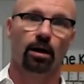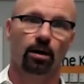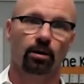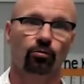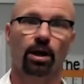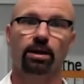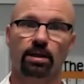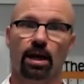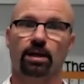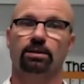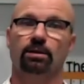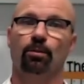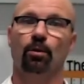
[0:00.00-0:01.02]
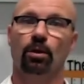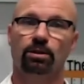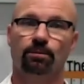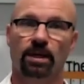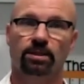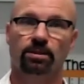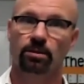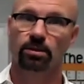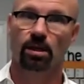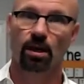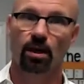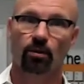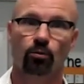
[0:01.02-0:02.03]
great tech support specialists
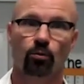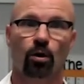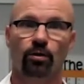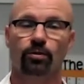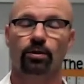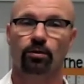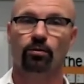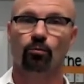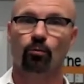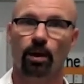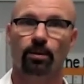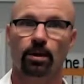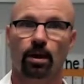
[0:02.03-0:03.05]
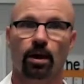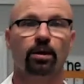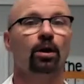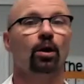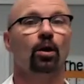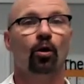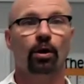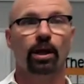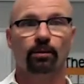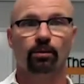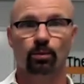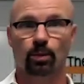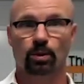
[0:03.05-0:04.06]
here who also does a webinar. Her
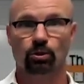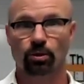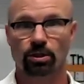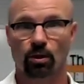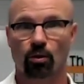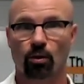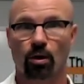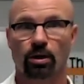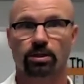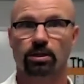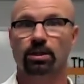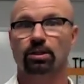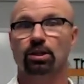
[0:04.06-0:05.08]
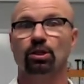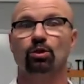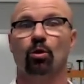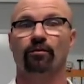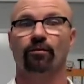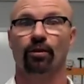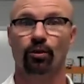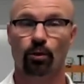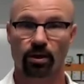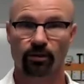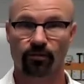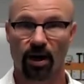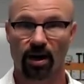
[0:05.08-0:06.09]
name's Patricia Hawksley. She taught for
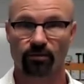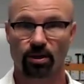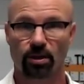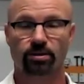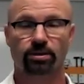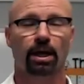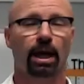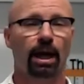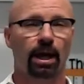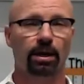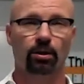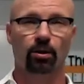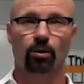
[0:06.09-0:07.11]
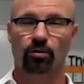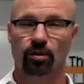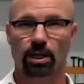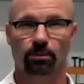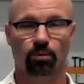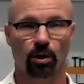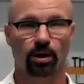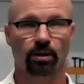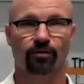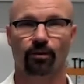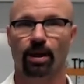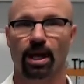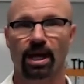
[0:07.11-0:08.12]
35 years and knows keyboarding
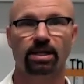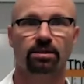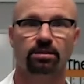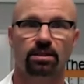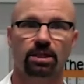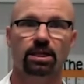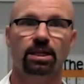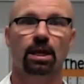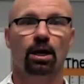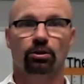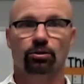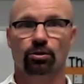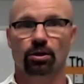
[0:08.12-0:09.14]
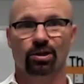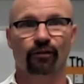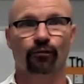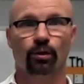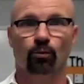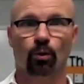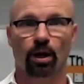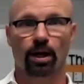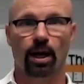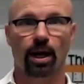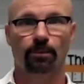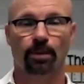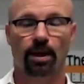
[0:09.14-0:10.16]
from A to Z. So you definitely want to
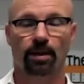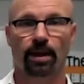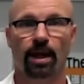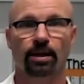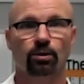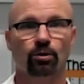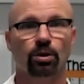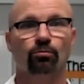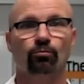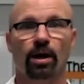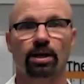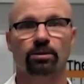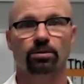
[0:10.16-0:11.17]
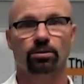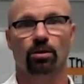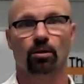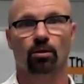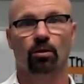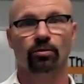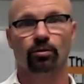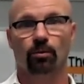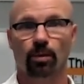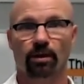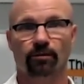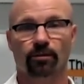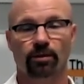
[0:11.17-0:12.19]
hop on that. You can register also
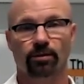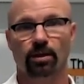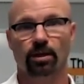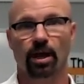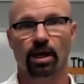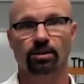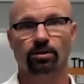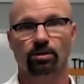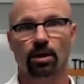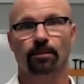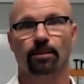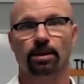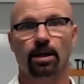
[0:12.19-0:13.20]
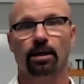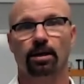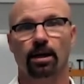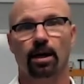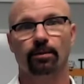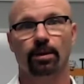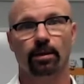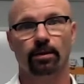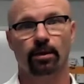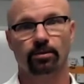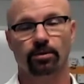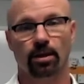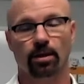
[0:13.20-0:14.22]
by visiting edutyping.com, and then
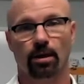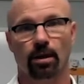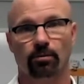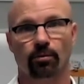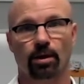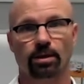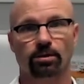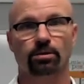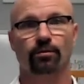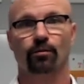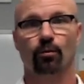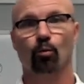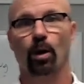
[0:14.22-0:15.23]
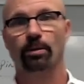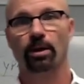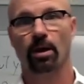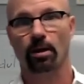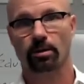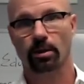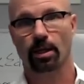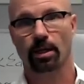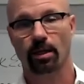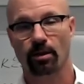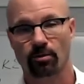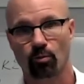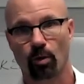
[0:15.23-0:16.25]
there's a register for webinar link
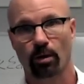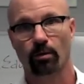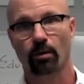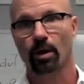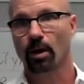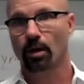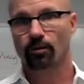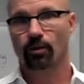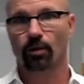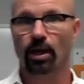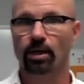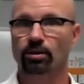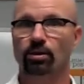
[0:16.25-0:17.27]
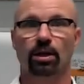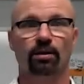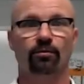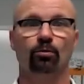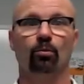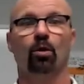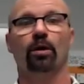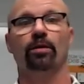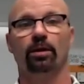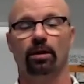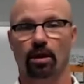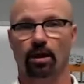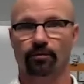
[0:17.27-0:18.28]
as well. So that should give you more than
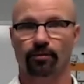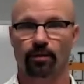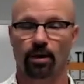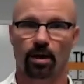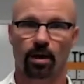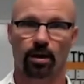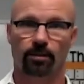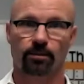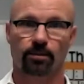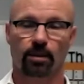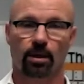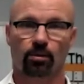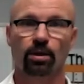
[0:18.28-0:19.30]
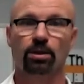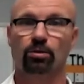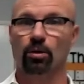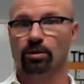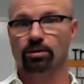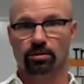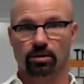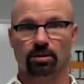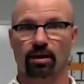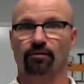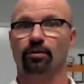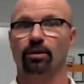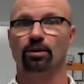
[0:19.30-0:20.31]
enough resources, and
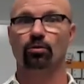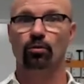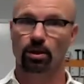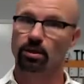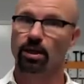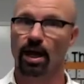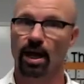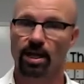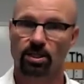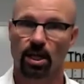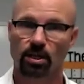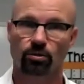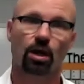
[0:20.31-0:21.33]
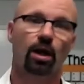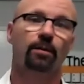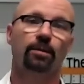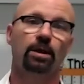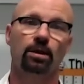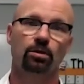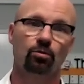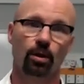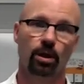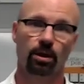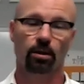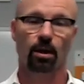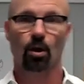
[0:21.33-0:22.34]
definitely tune in to Ask EduTyping each week,
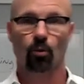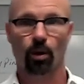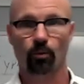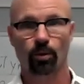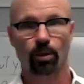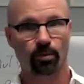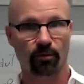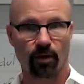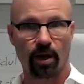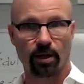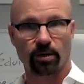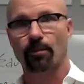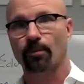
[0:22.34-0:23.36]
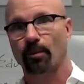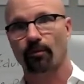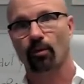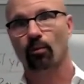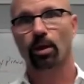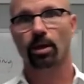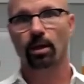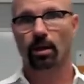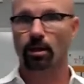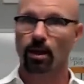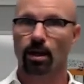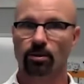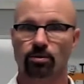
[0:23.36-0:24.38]
where we provide a tip of the week and
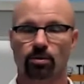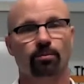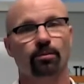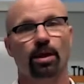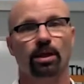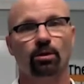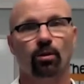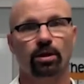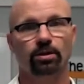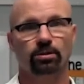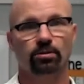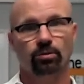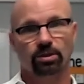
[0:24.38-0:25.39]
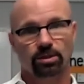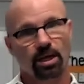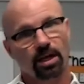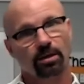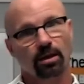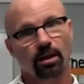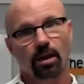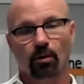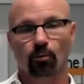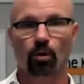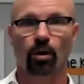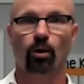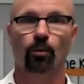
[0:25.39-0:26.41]
answer many questions, which then
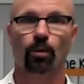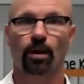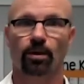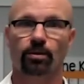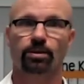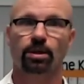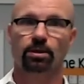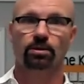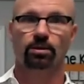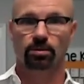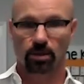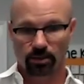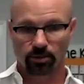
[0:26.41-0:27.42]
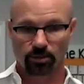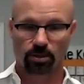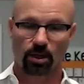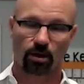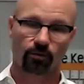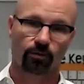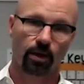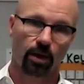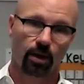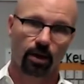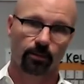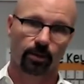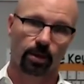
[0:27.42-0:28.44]
will help other teachers like yourself
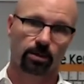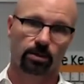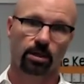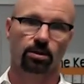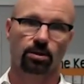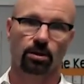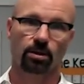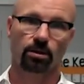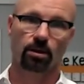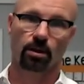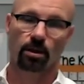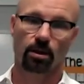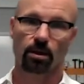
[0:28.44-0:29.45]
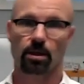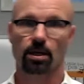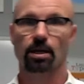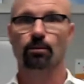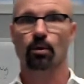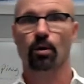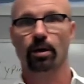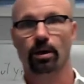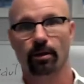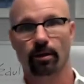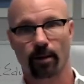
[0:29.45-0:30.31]
in teaching the keyboarding